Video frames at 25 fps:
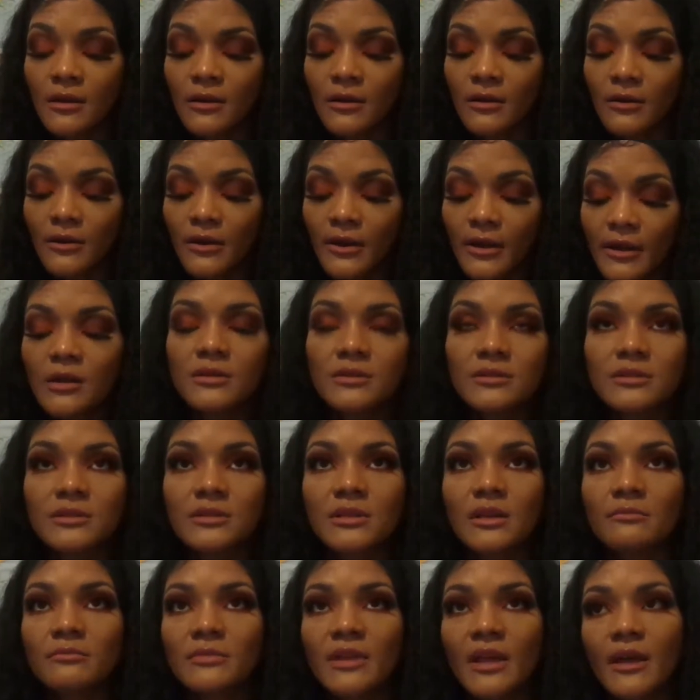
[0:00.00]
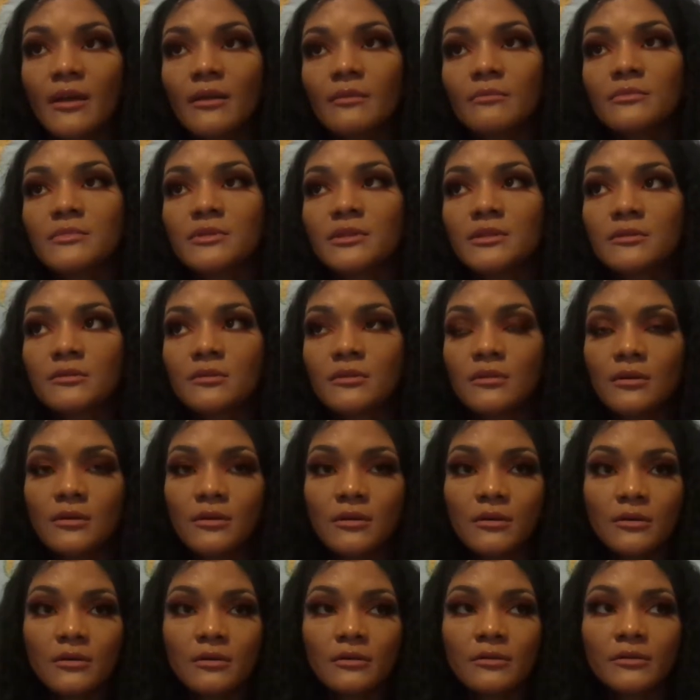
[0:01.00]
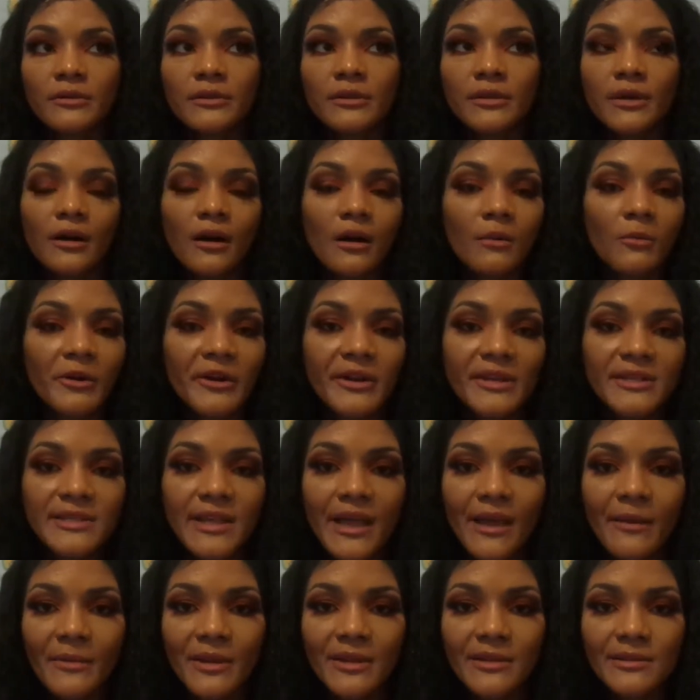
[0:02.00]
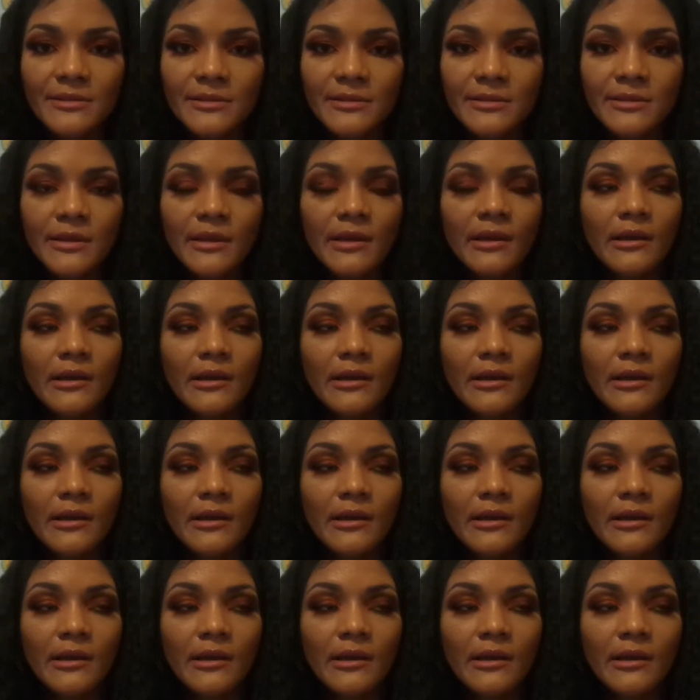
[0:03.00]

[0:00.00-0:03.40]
Okay? Because sometimes the homework assignments,